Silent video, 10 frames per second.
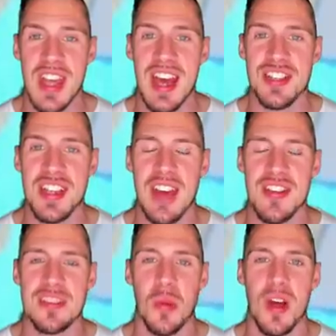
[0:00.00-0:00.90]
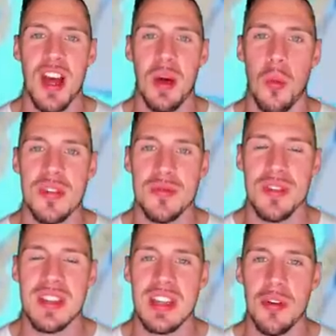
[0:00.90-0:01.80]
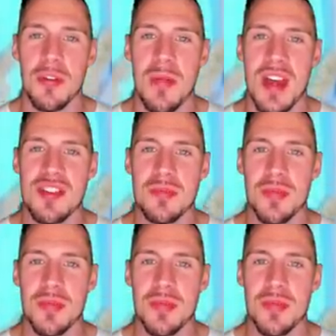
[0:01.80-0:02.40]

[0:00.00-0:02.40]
D'Asha, now this is one I wasn't really going to mention